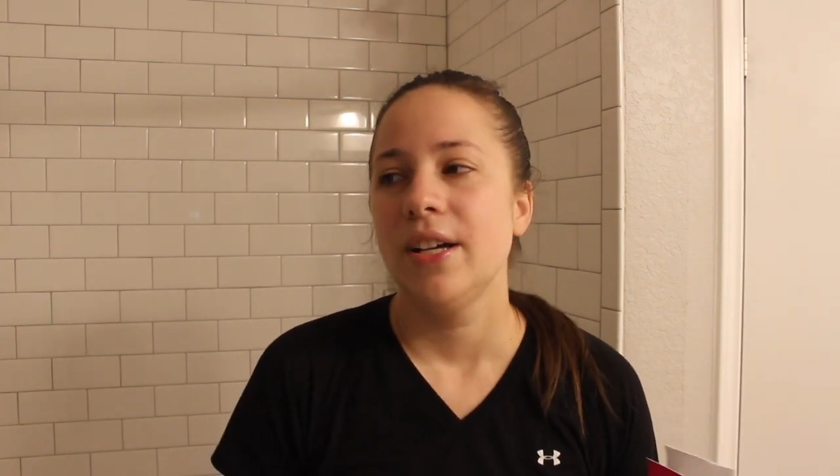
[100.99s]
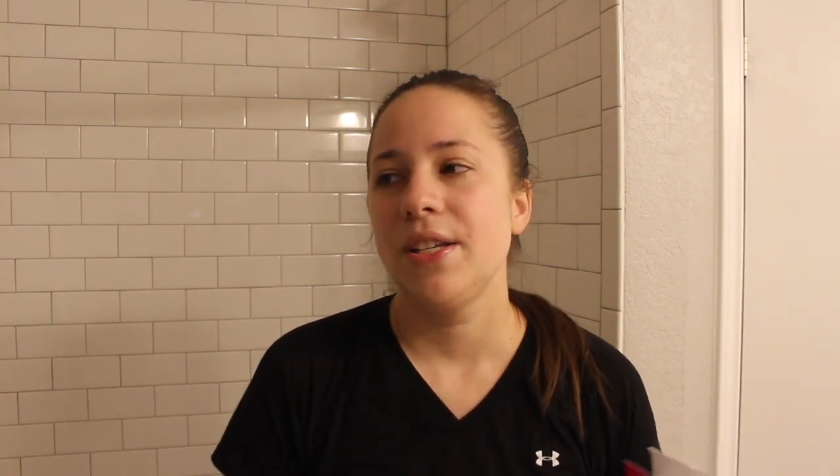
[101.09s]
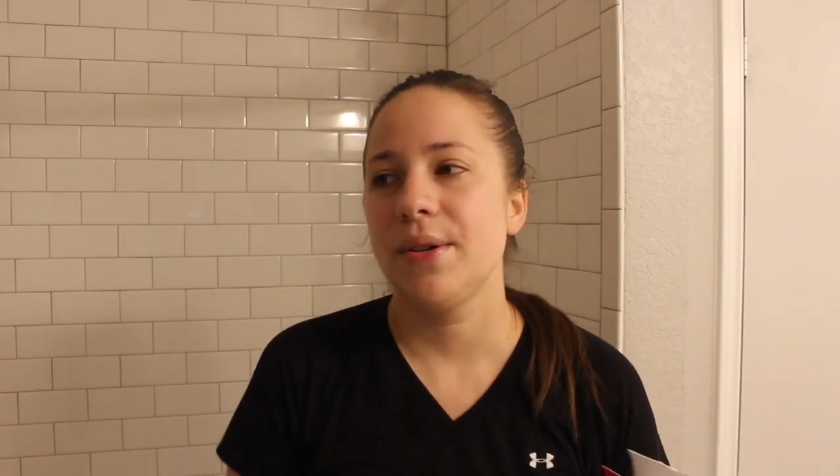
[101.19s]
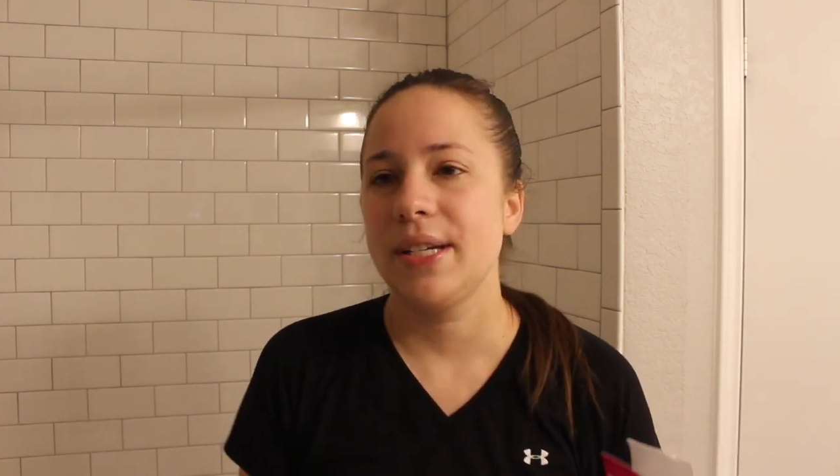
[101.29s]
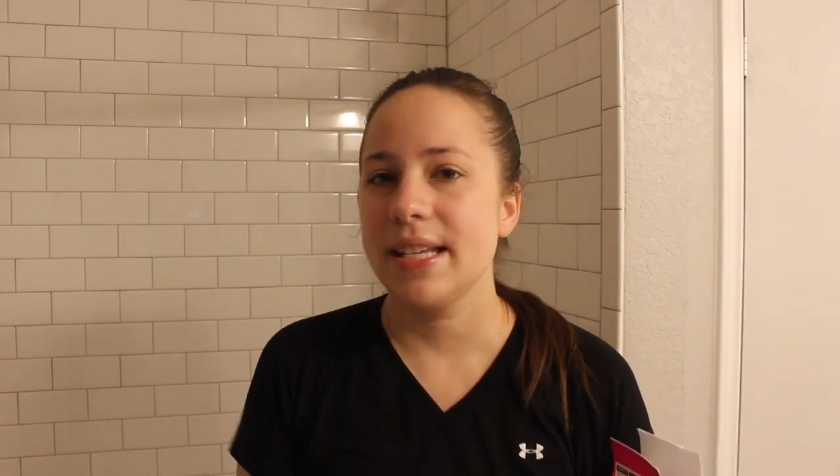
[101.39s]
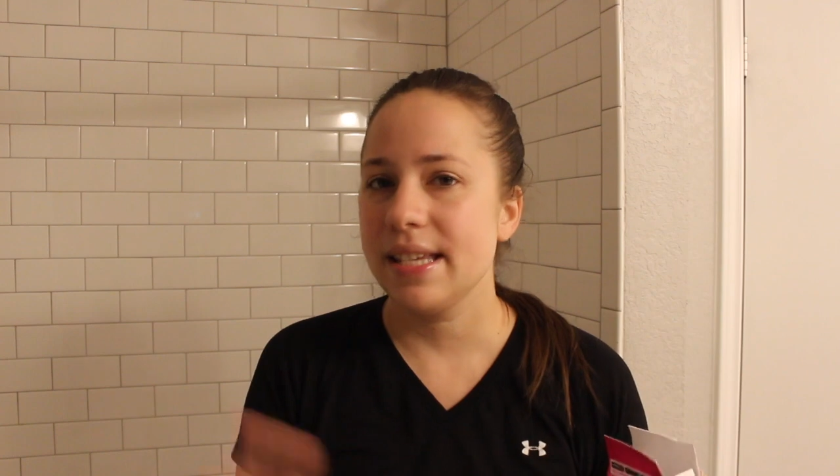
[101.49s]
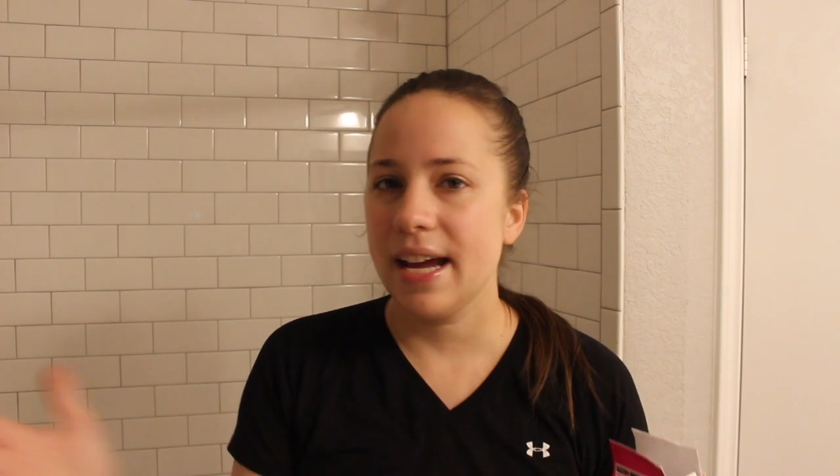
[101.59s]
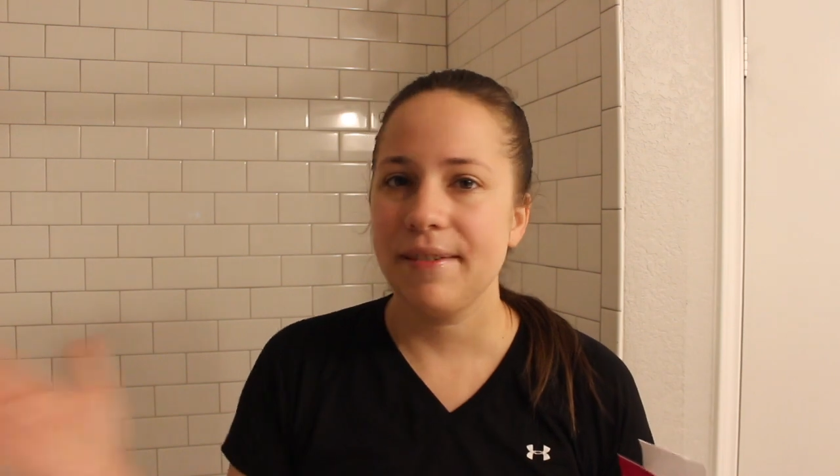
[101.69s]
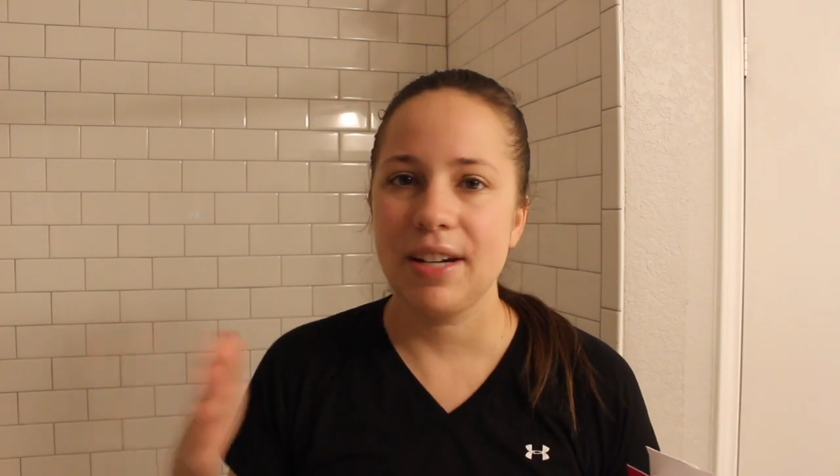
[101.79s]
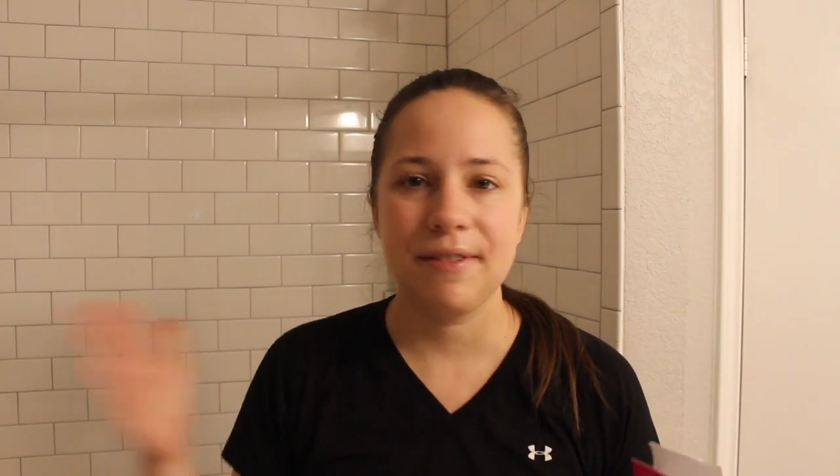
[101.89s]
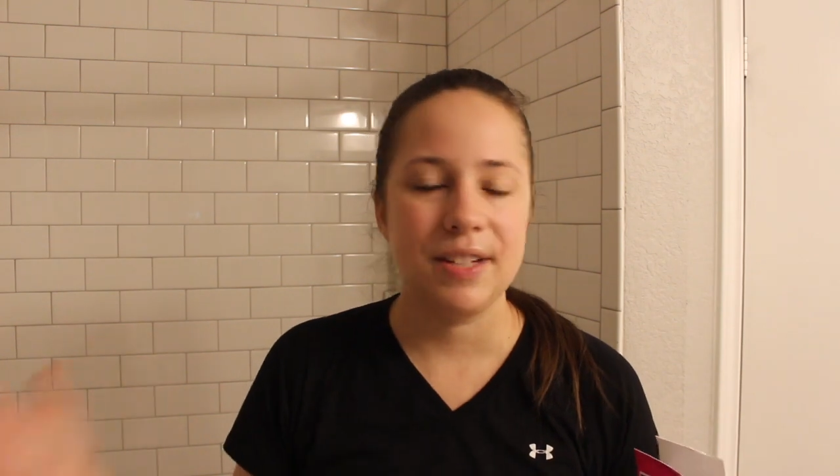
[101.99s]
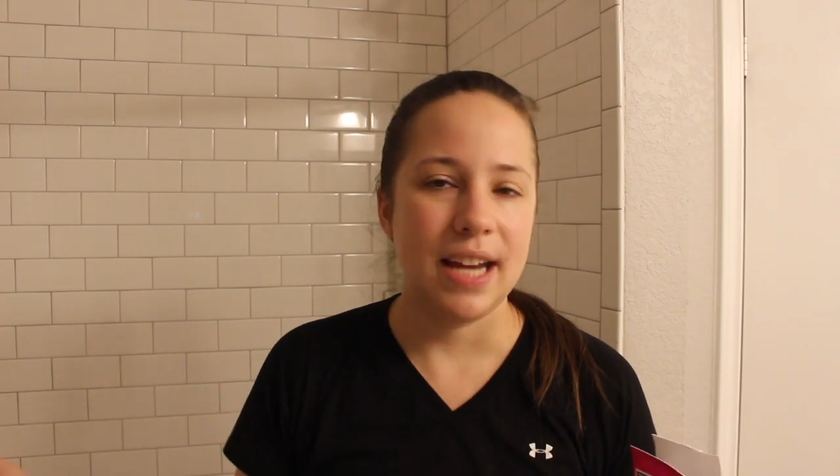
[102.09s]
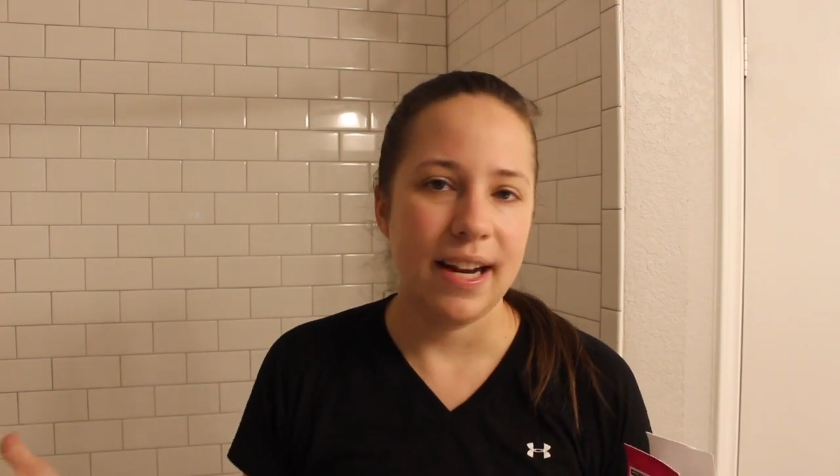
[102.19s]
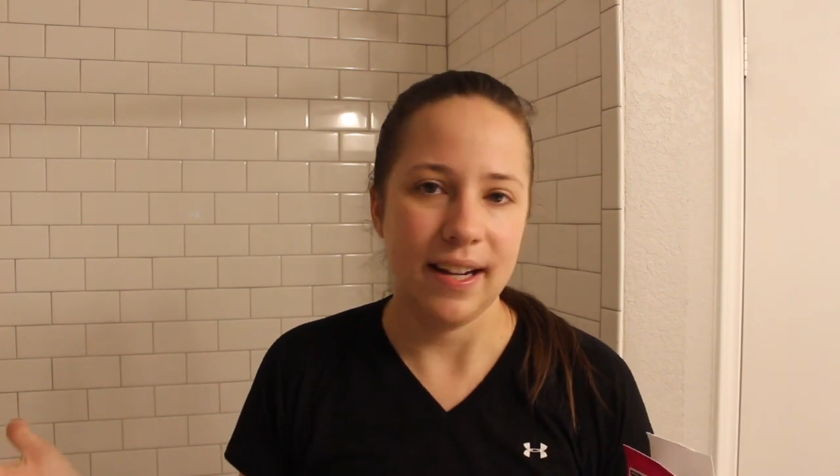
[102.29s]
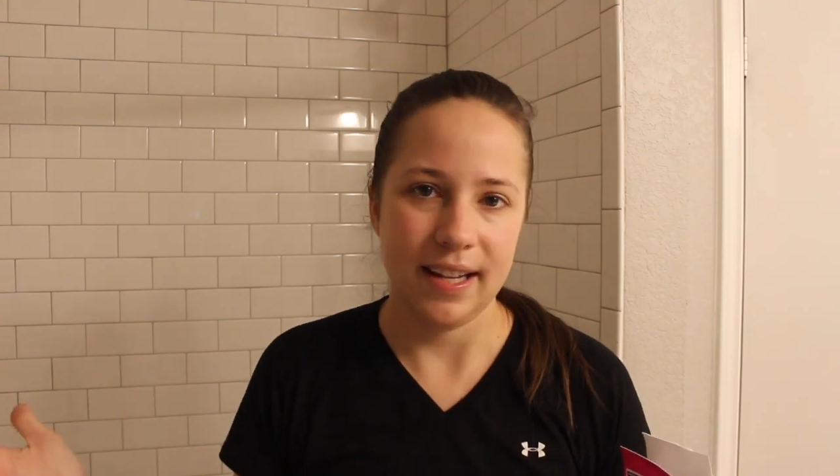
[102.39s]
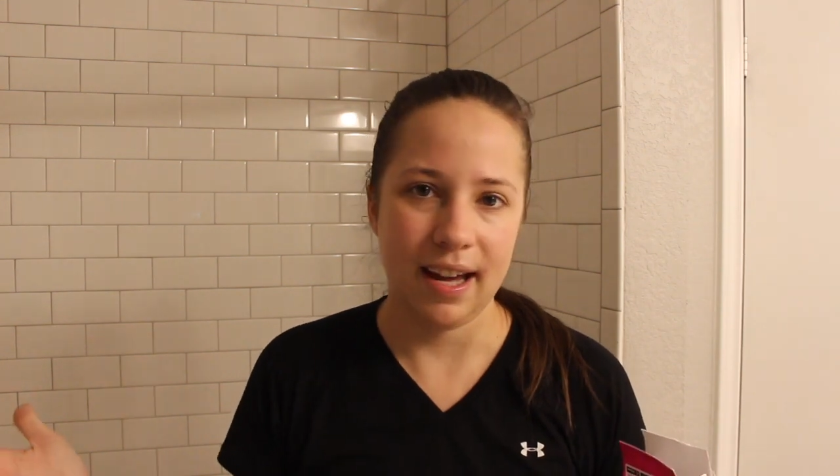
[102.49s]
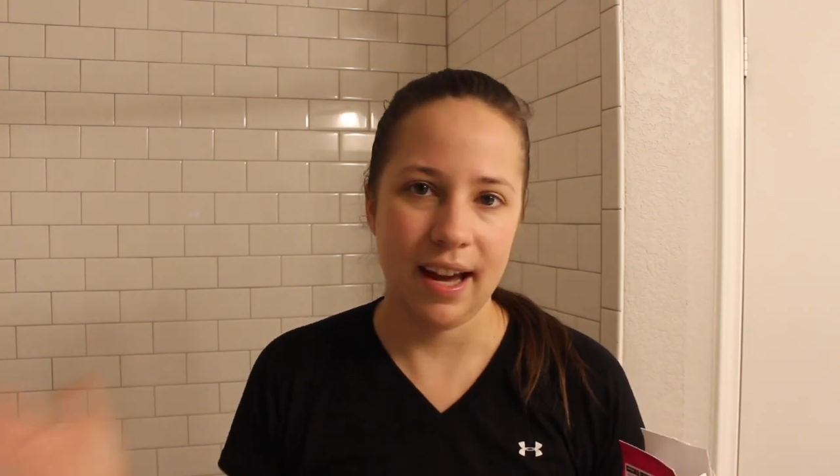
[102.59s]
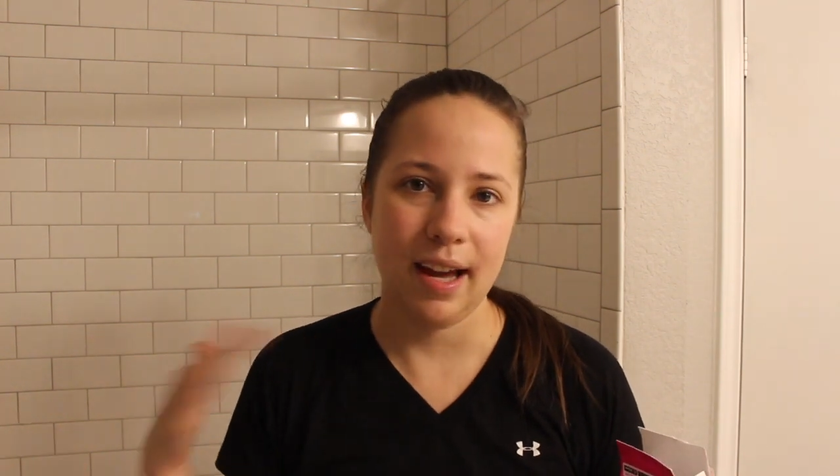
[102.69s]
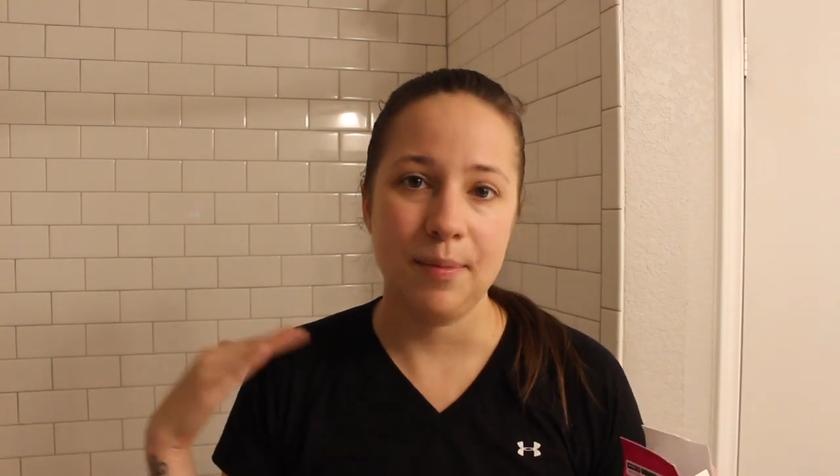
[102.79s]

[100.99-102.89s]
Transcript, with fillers: So it doesn't have enough data yet.